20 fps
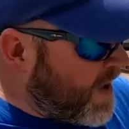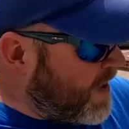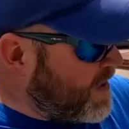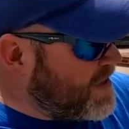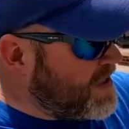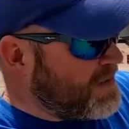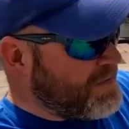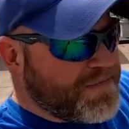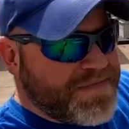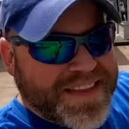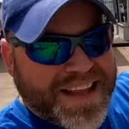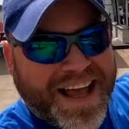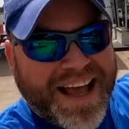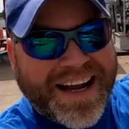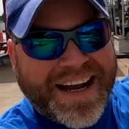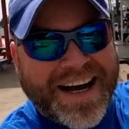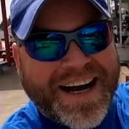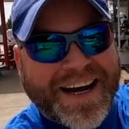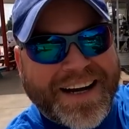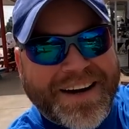Awesome. I
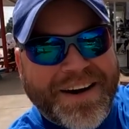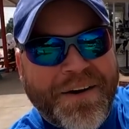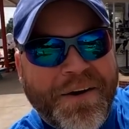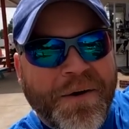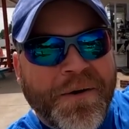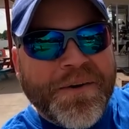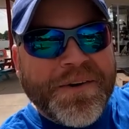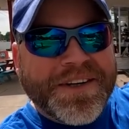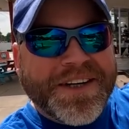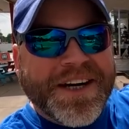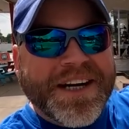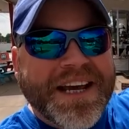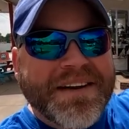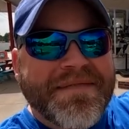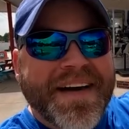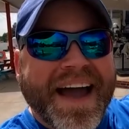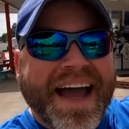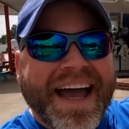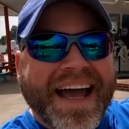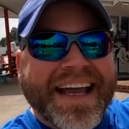got a whole goodie
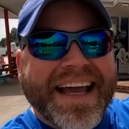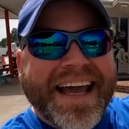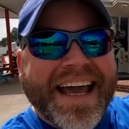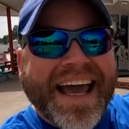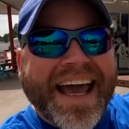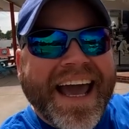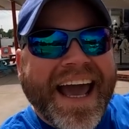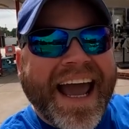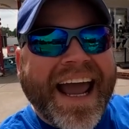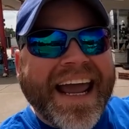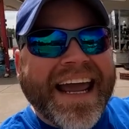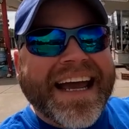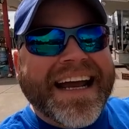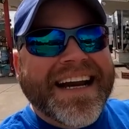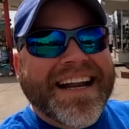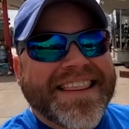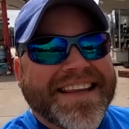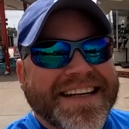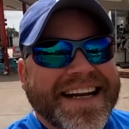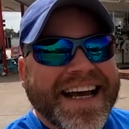bag,
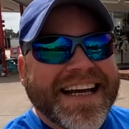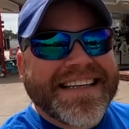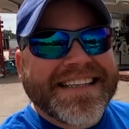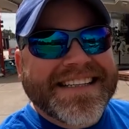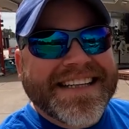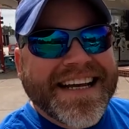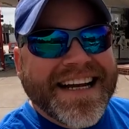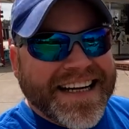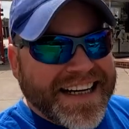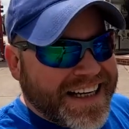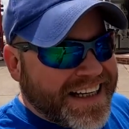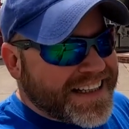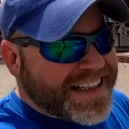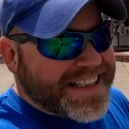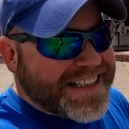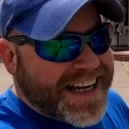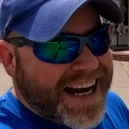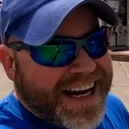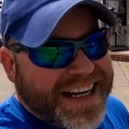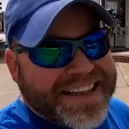and the nice lady
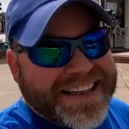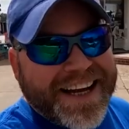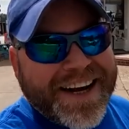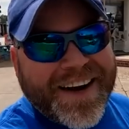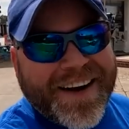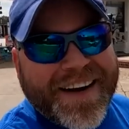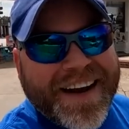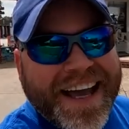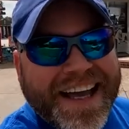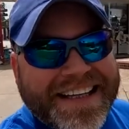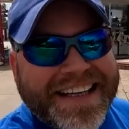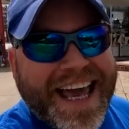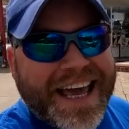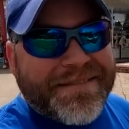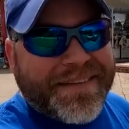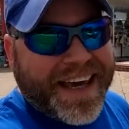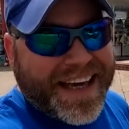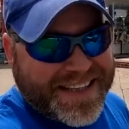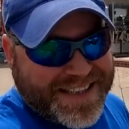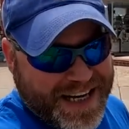inside there
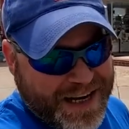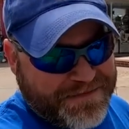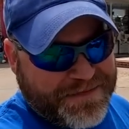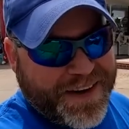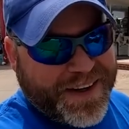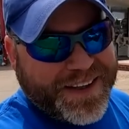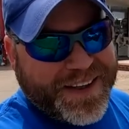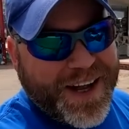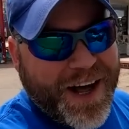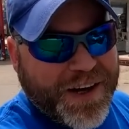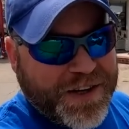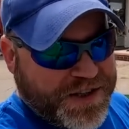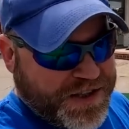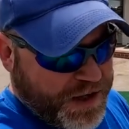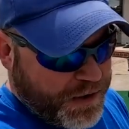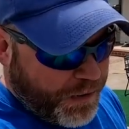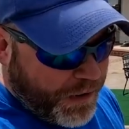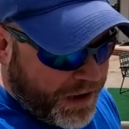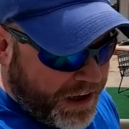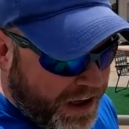gave me a tip on lunch,
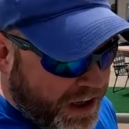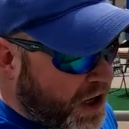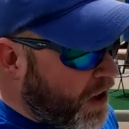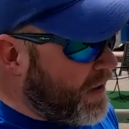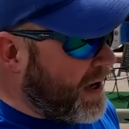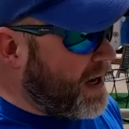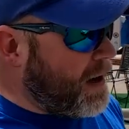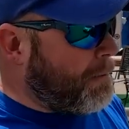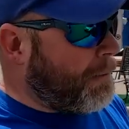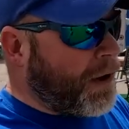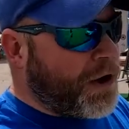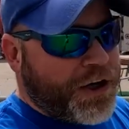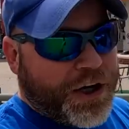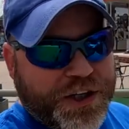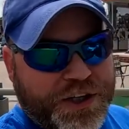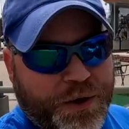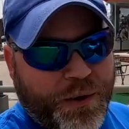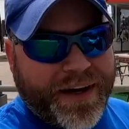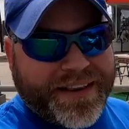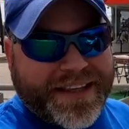so we're gonna go hit a burger
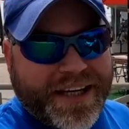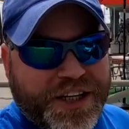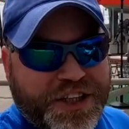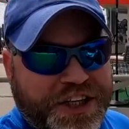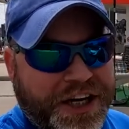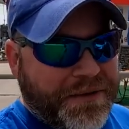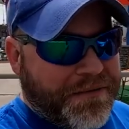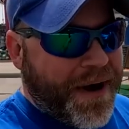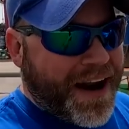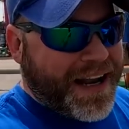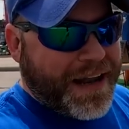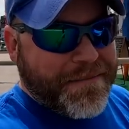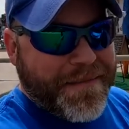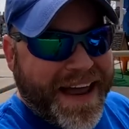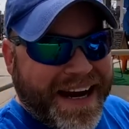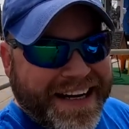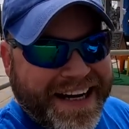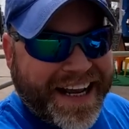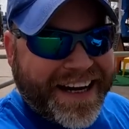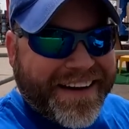joint that she
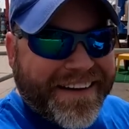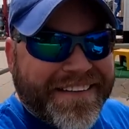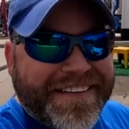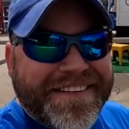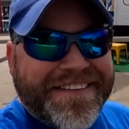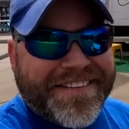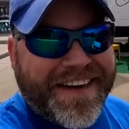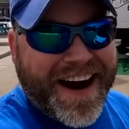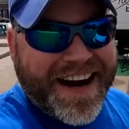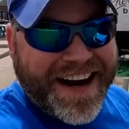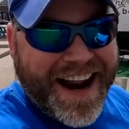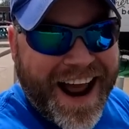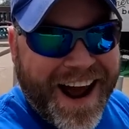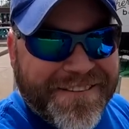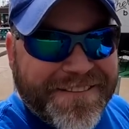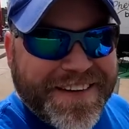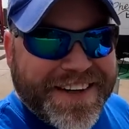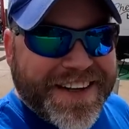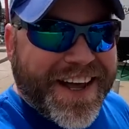recommended right now for